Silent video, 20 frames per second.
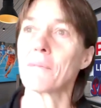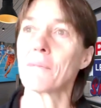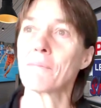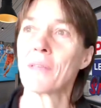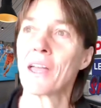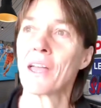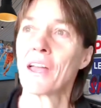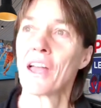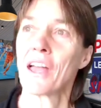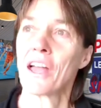um
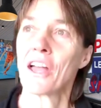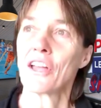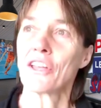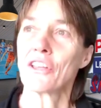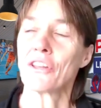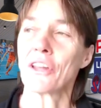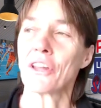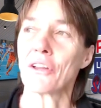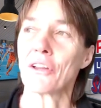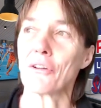
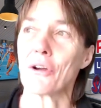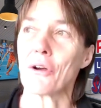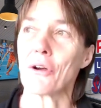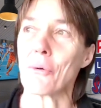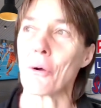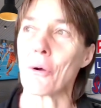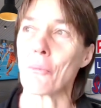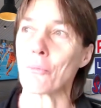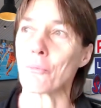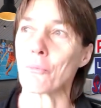you know,
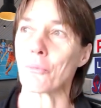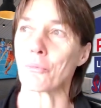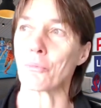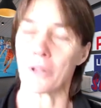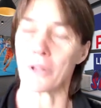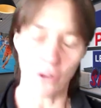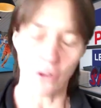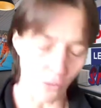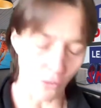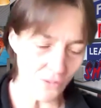
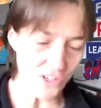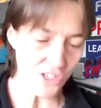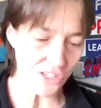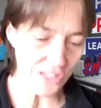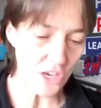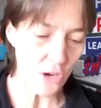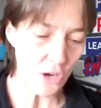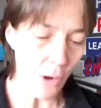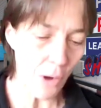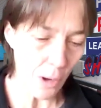
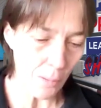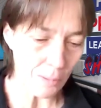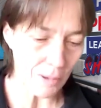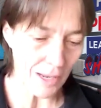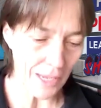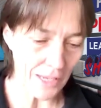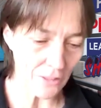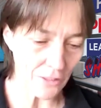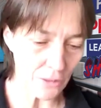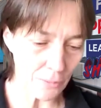obviously you are
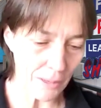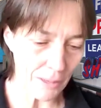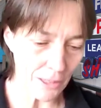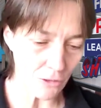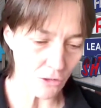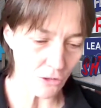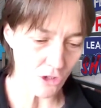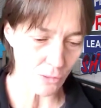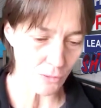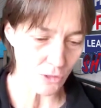playing the
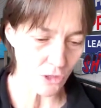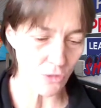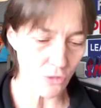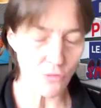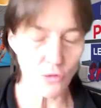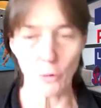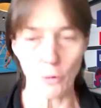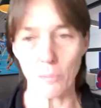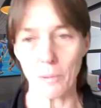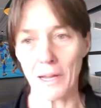Belgians, who've
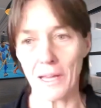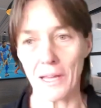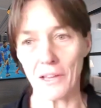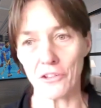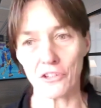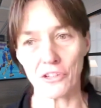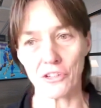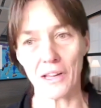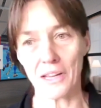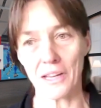got
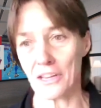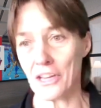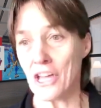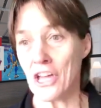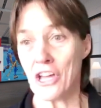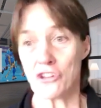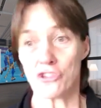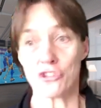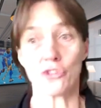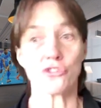players like
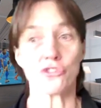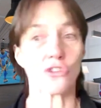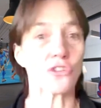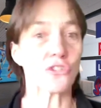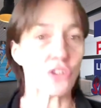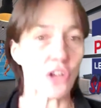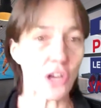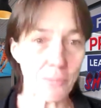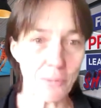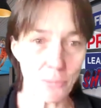John John
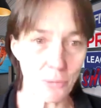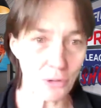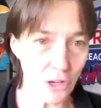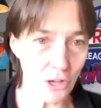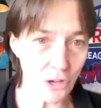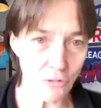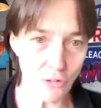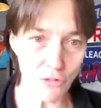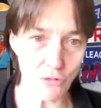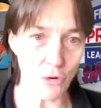Doman with
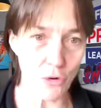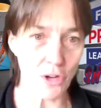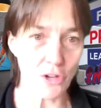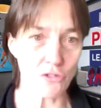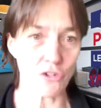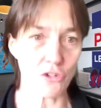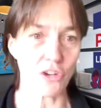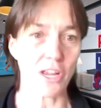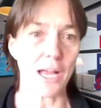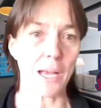over four
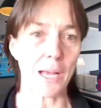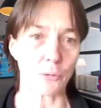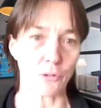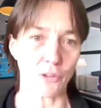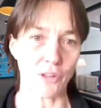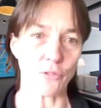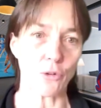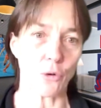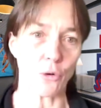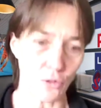hundred caps.
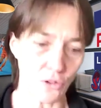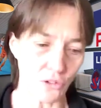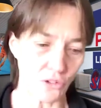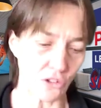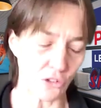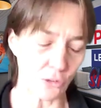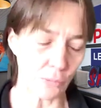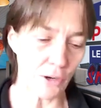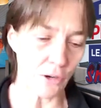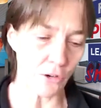They've got all this
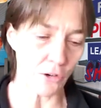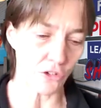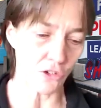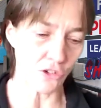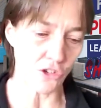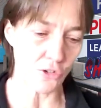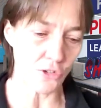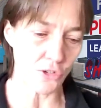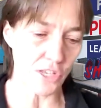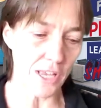experience,
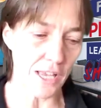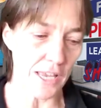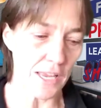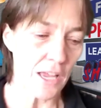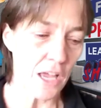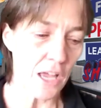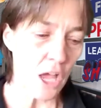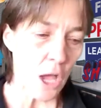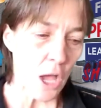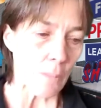as you
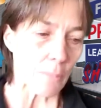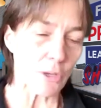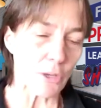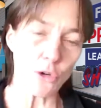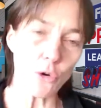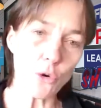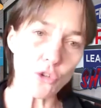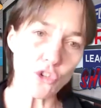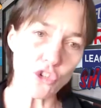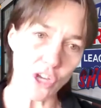say, but
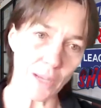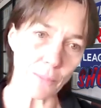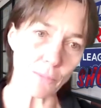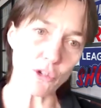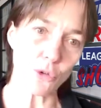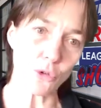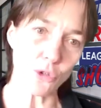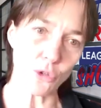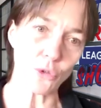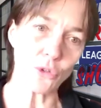your
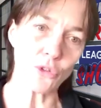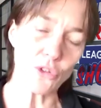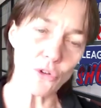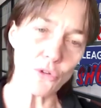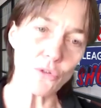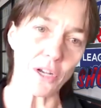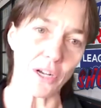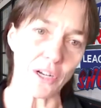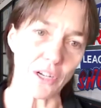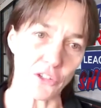chaps, your, your
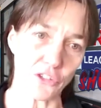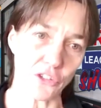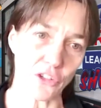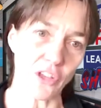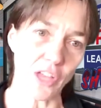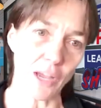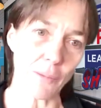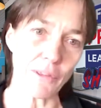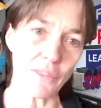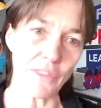new guys
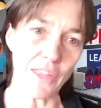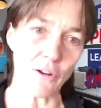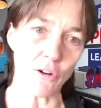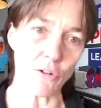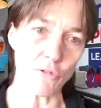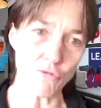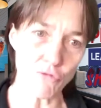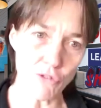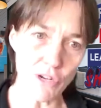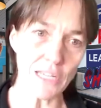can come in there
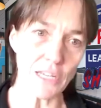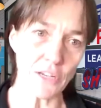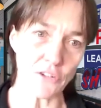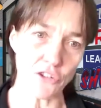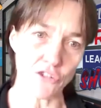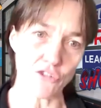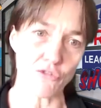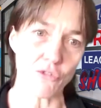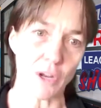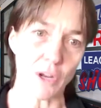and really
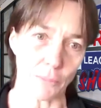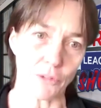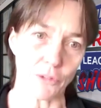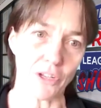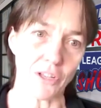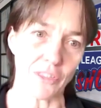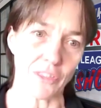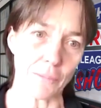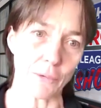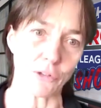disrupt,
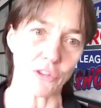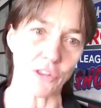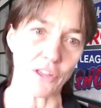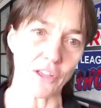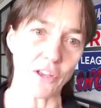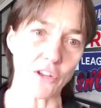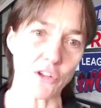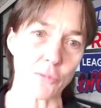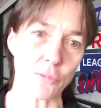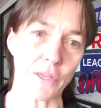can't they? Because
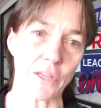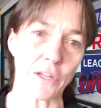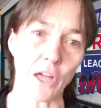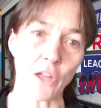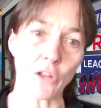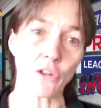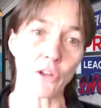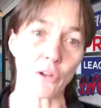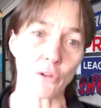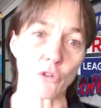they're going to be an
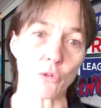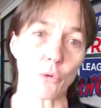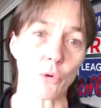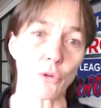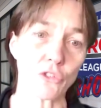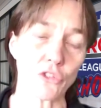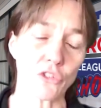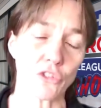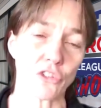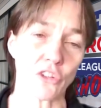unknown
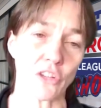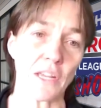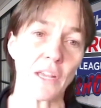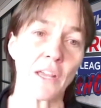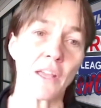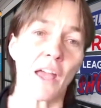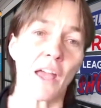quantity.